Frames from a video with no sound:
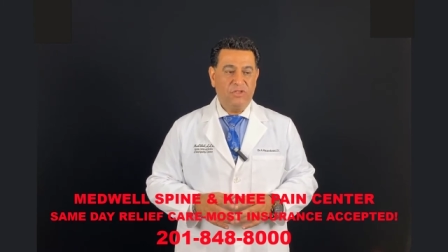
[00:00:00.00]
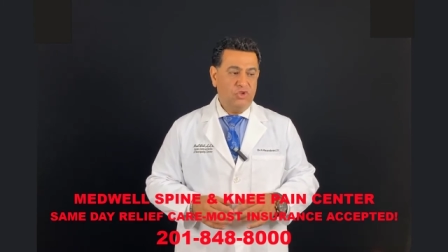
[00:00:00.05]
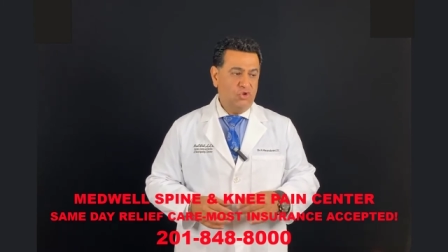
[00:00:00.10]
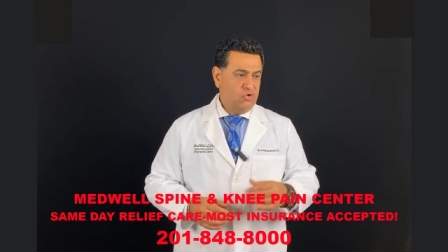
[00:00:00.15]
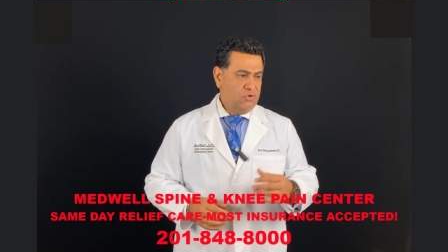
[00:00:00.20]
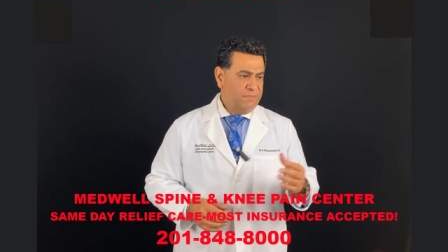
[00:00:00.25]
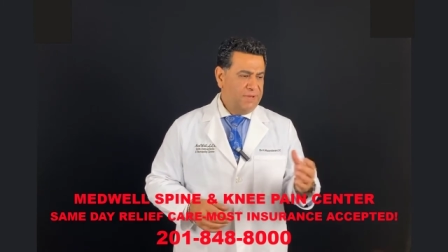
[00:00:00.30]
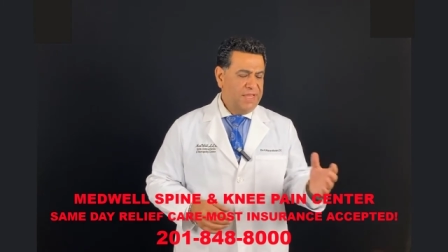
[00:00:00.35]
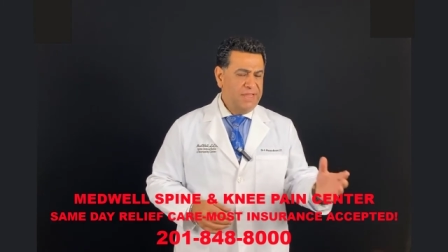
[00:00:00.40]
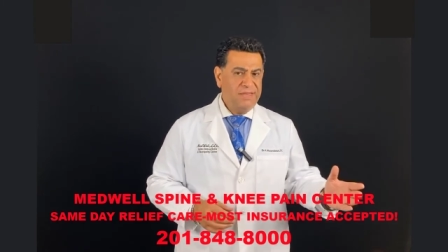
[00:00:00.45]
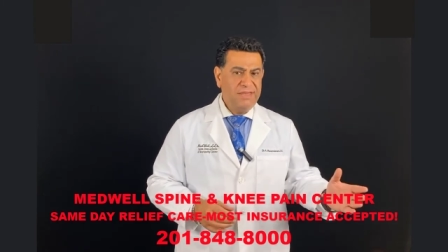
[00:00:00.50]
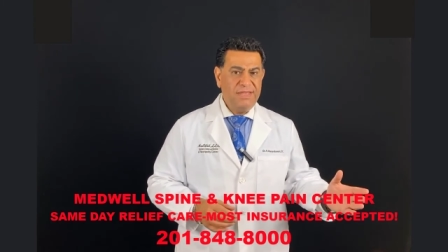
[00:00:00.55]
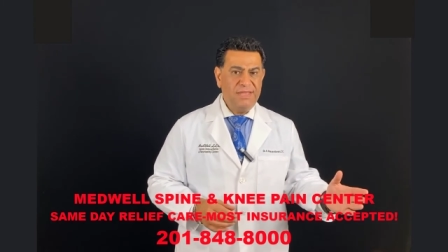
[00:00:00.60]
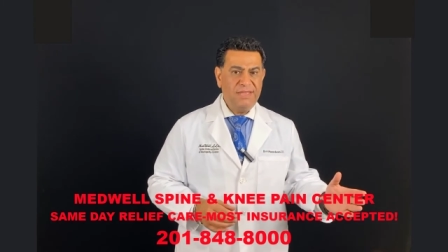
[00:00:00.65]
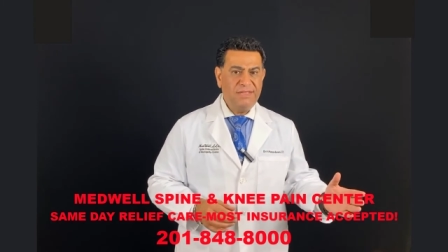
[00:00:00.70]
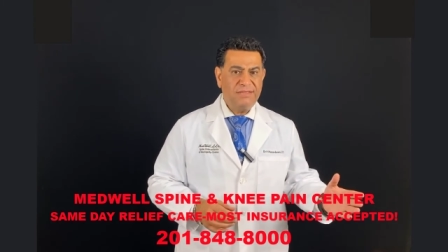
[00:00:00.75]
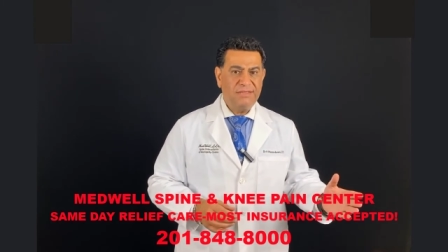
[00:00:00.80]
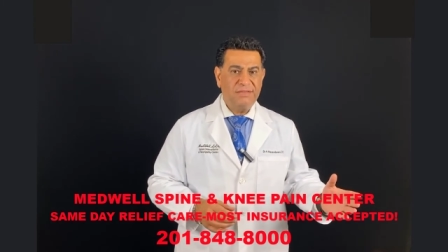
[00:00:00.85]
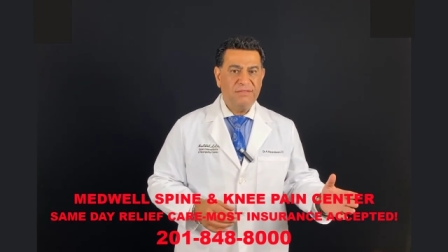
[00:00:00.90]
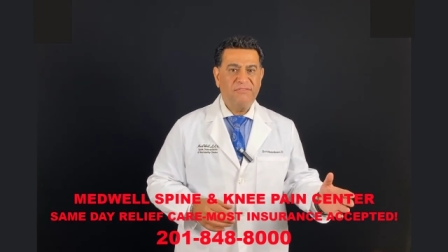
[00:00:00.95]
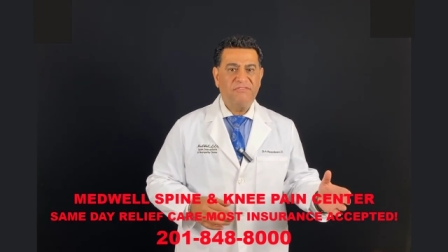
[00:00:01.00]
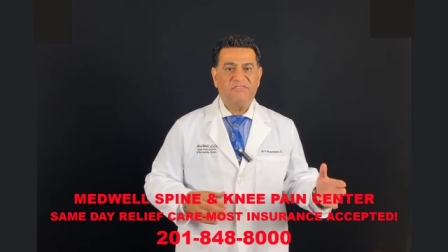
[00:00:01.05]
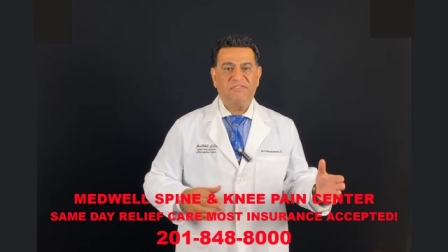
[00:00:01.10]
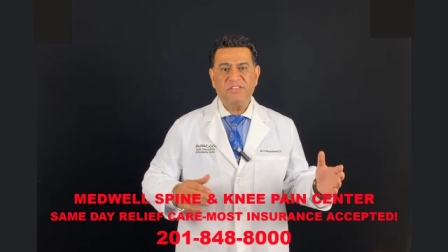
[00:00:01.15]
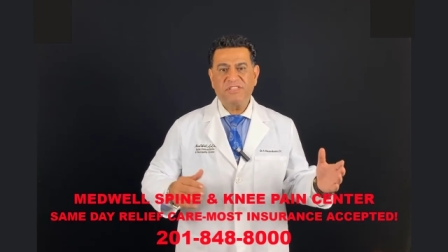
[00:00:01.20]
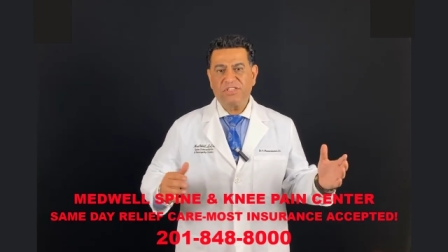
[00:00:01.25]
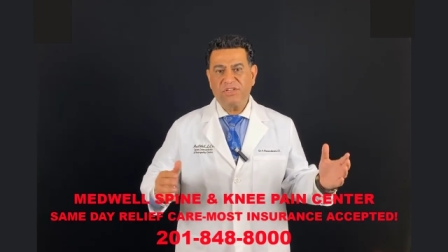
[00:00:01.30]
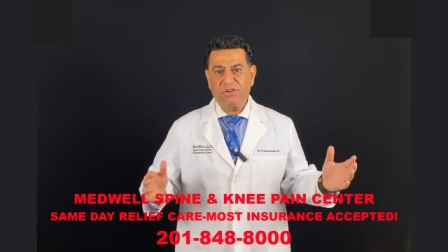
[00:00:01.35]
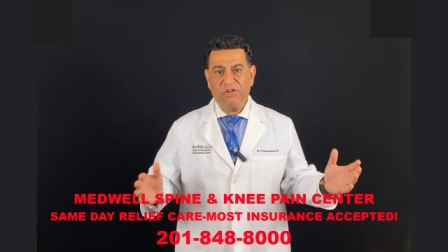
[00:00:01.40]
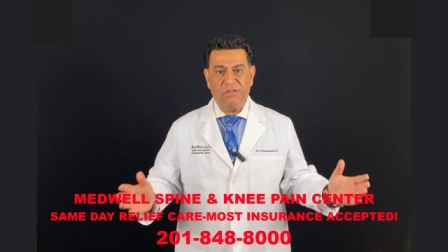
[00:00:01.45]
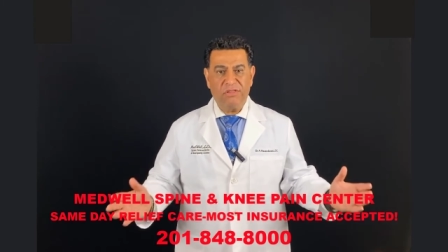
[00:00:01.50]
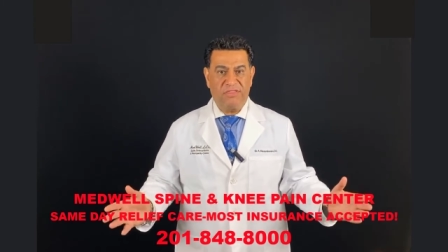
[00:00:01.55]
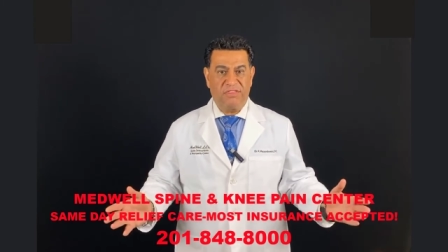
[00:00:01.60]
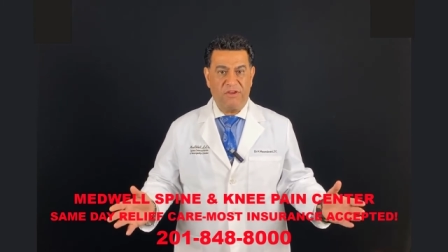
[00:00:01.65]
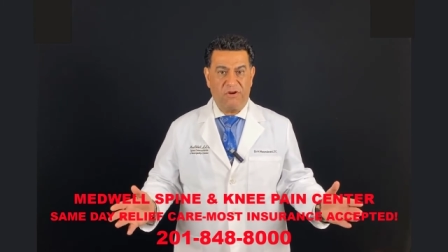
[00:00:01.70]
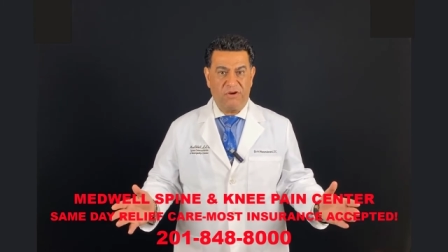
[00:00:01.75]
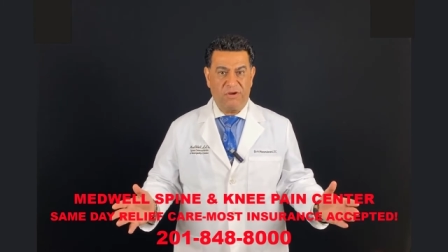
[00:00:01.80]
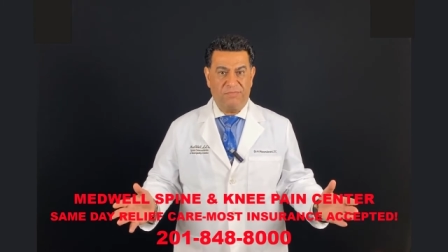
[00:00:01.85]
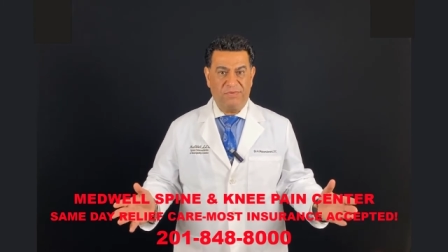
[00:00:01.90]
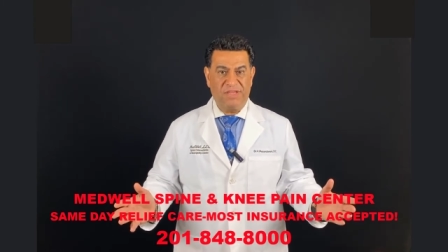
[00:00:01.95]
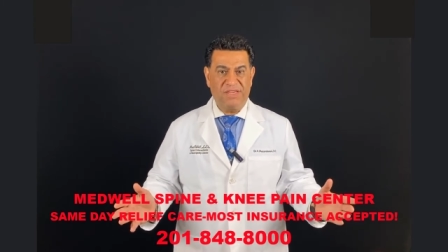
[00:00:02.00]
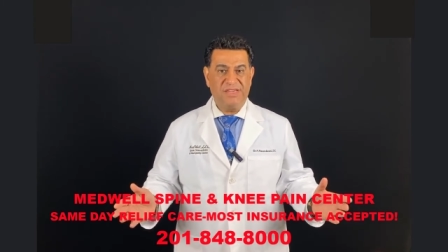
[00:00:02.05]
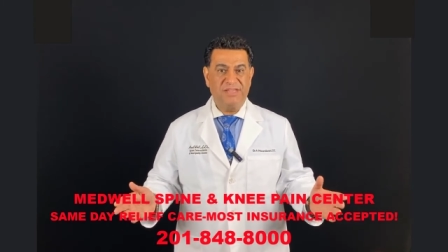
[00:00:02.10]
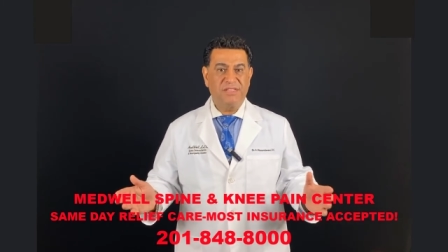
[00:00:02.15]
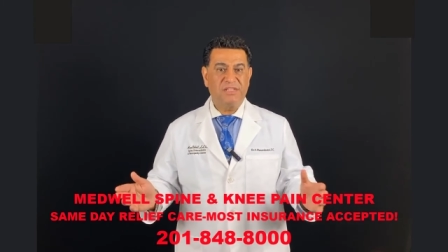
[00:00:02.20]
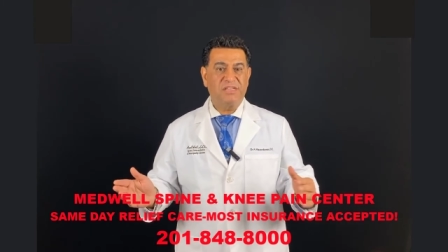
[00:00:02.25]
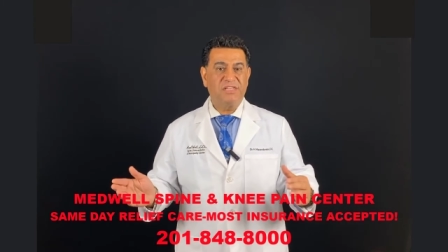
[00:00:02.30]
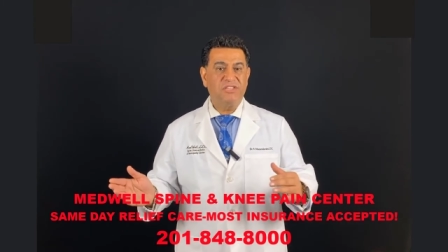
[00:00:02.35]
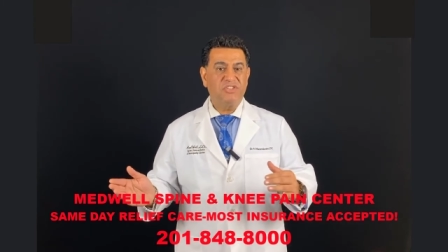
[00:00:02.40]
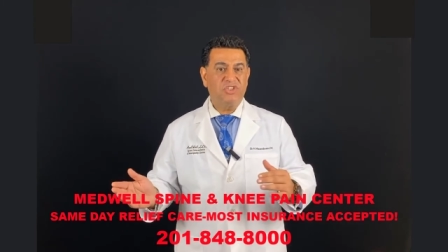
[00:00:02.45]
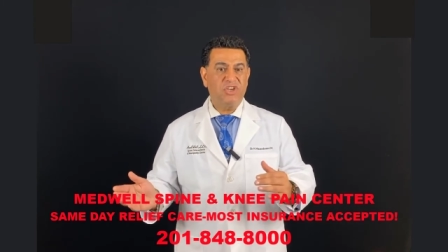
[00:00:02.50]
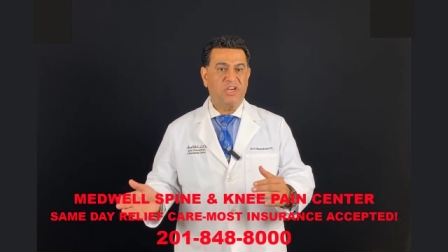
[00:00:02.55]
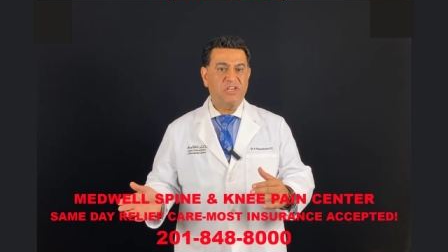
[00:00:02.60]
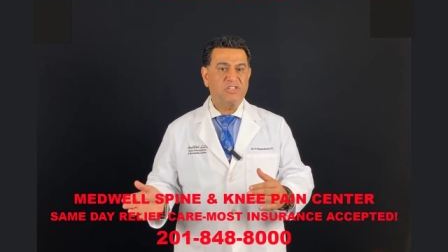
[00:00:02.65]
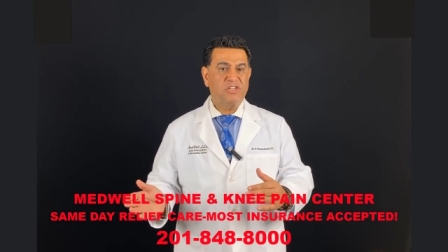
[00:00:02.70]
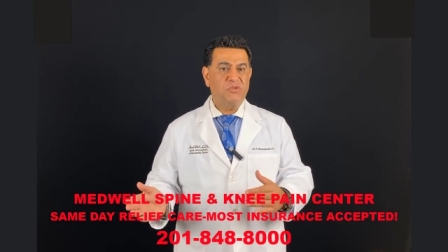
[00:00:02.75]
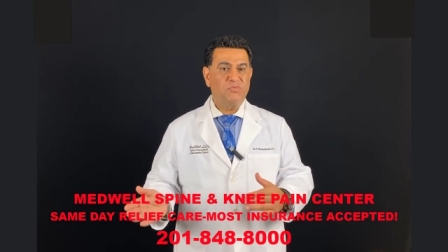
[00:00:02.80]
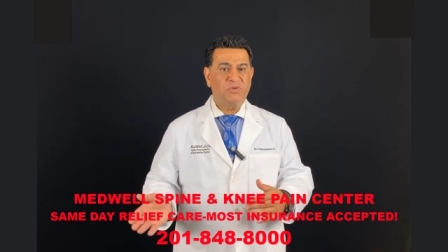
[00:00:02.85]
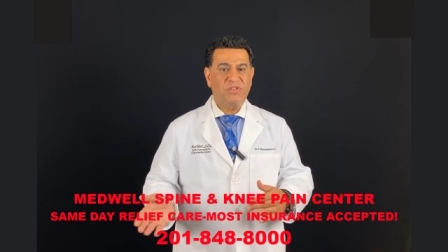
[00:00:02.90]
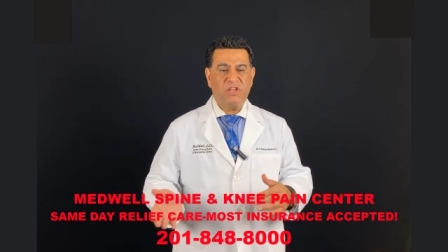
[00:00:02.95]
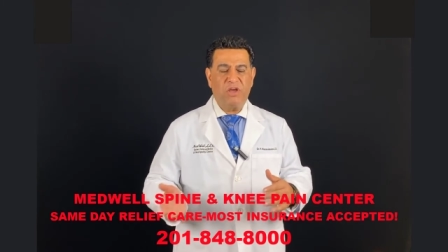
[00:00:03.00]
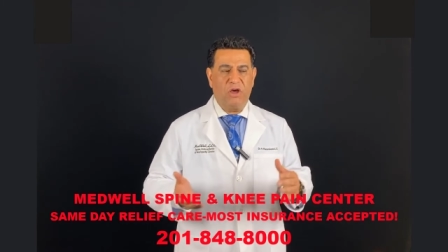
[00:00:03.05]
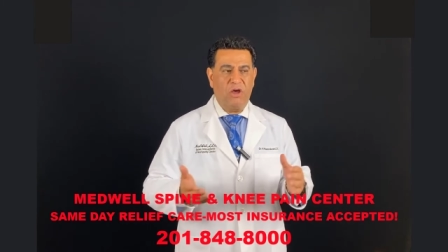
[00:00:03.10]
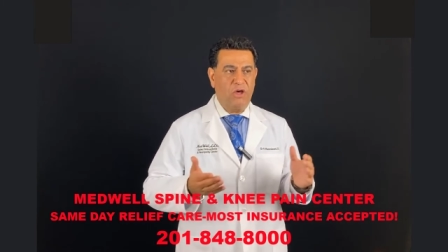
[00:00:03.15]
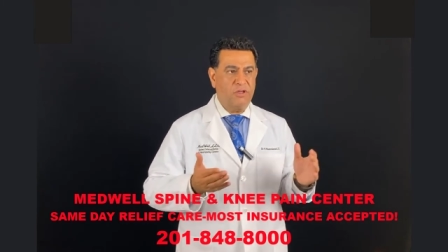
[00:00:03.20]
You may need physical therapy in conjunction with